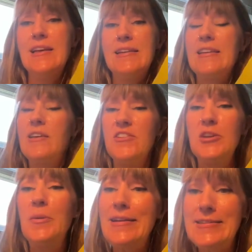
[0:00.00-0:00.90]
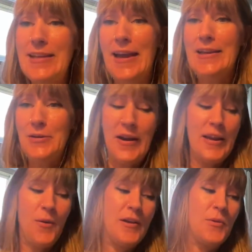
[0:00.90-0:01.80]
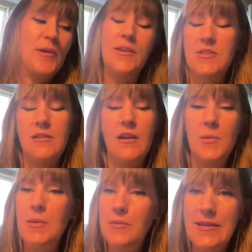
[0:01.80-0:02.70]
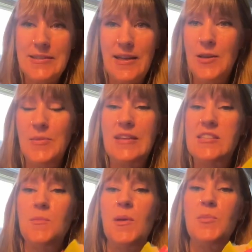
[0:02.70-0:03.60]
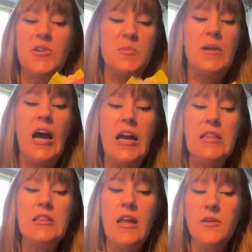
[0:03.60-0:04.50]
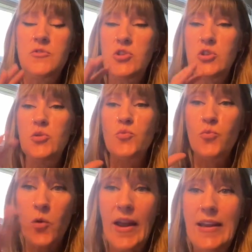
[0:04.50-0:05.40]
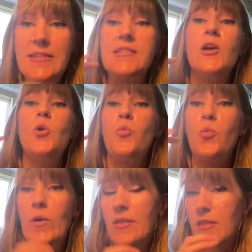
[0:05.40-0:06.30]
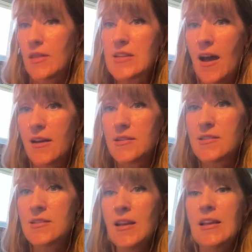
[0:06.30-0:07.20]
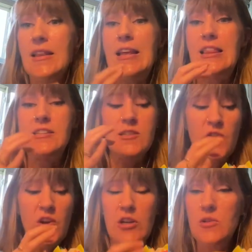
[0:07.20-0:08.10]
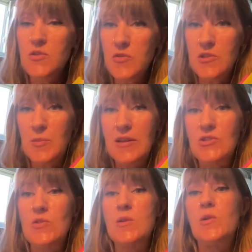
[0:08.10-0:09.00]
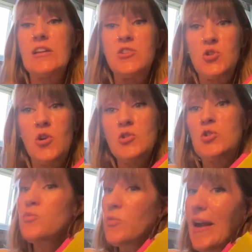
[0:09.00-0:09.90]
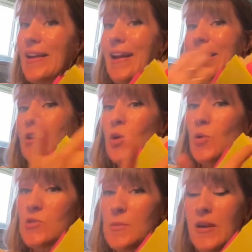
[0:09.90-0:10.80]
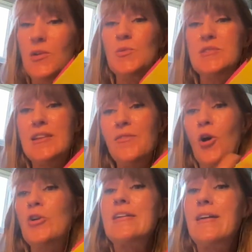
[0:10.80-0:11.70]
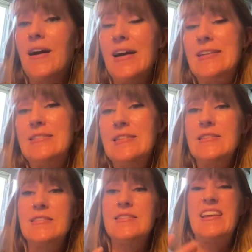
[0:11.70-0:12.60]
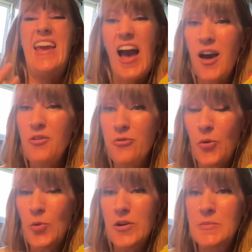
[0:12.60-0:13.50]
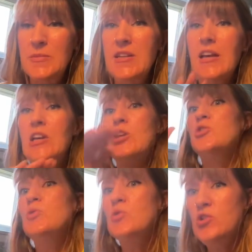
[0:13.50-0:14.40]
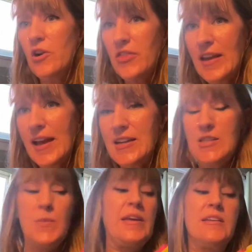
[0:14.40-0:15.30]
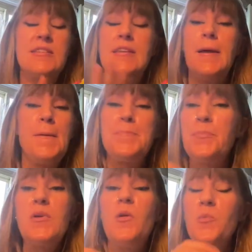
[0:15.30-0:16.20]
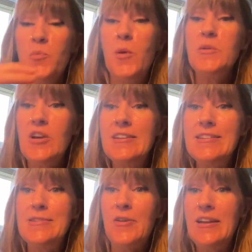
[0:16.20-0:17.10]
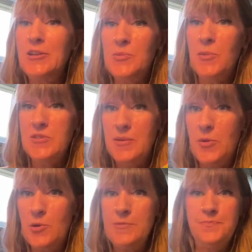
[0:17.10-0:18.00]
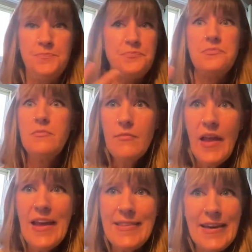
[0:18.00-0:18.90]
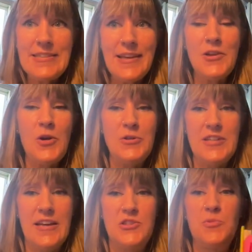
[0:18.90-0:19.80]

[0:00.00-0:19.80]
giving you anxiety right now. I know it gives a lot of people anxiety when they see my books, but I love to write with the text. Like this is very useful to me. And so then when I start to write, I can go to my notes and I've already got ideas like half formed to start the next piece. But what we're trying to define here is multimodal and the idea that all texts are